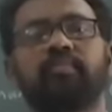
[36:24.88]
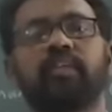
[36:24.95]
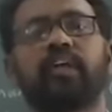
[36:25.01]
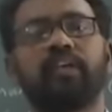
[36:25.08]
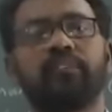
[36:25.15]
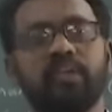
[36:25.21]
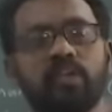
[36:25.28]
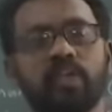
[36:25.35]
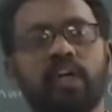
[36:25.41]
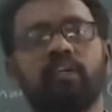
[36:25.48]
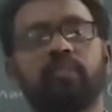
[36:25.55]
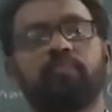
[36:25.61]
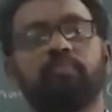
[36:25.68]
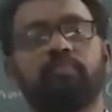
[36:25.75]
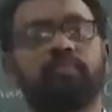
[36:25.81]

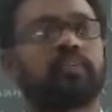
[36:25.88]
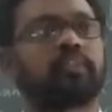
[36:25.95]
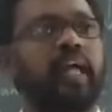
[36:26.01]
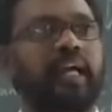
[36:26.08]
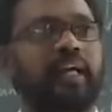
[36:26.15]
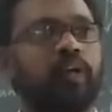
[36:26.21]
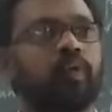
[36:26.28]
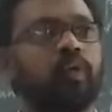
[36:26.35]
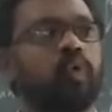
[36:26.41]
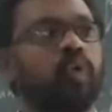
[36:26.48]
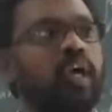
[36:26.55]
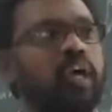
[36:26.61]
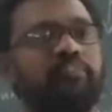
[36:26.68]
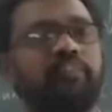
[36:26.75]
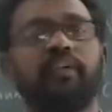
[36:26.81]
Revision, try to do
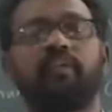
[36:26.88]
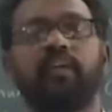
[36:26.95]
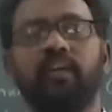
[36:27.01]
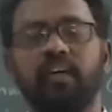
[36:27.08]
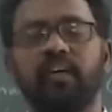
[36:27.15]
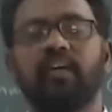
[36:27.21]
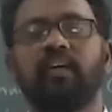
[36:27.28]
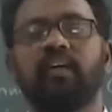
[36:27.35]
everyone.